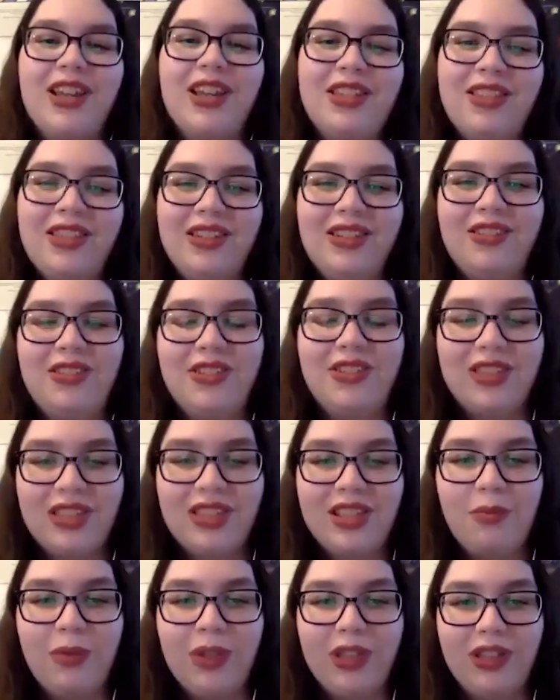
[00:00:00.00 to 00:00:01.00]
I think just
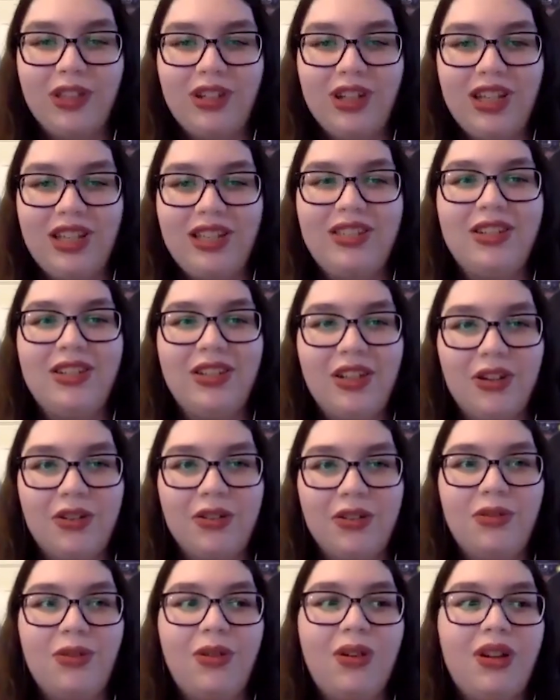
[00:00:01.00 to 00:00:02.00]
the ability to
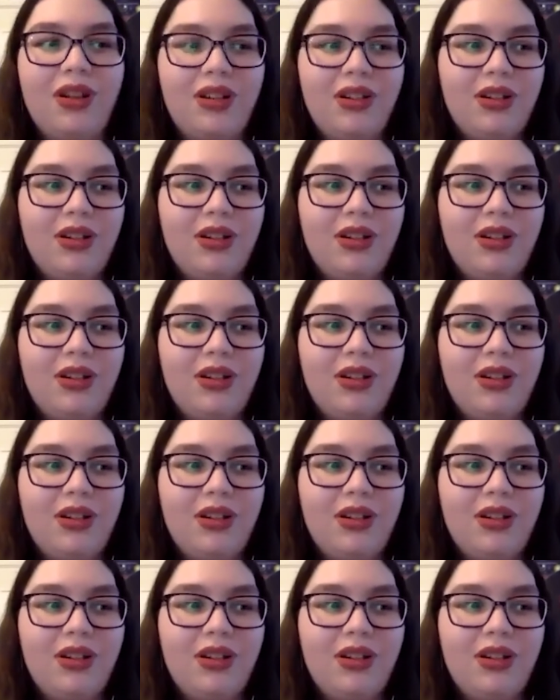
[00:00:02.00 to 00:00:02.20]
go